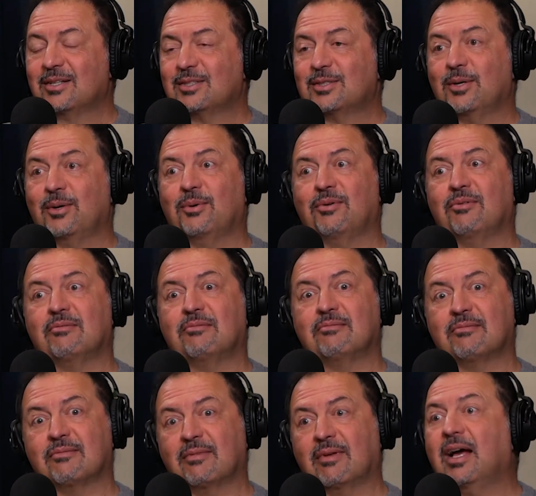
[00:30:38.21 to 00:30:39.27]
So,
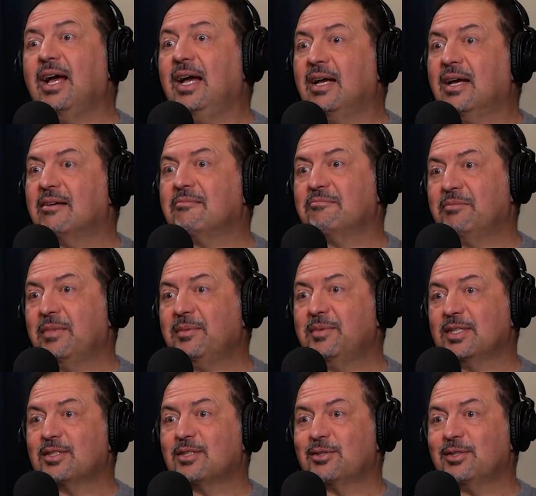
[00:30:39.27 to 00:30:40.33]
hey, maybe
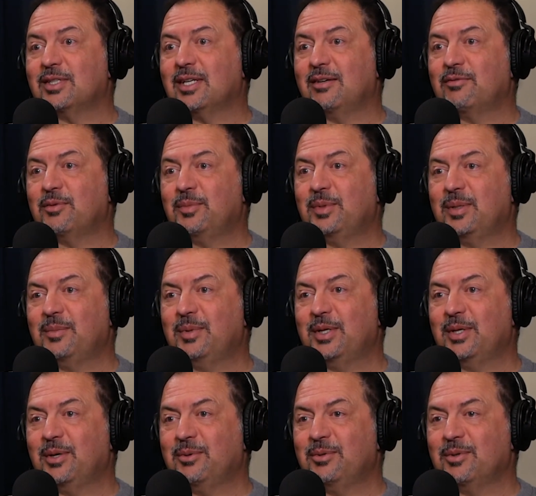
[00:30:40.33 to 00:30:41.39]
this is a good time for me to be
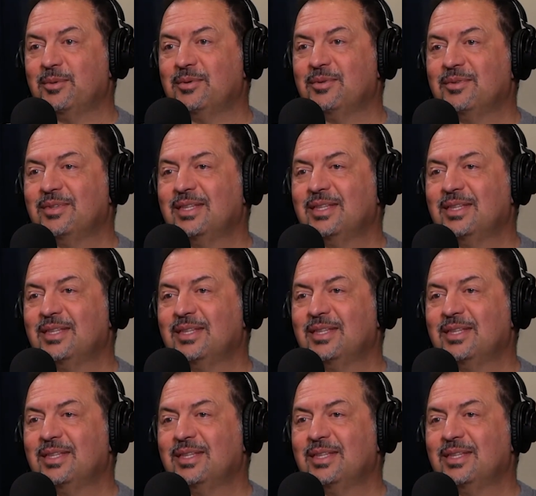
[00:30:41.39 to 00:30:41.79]
an owner.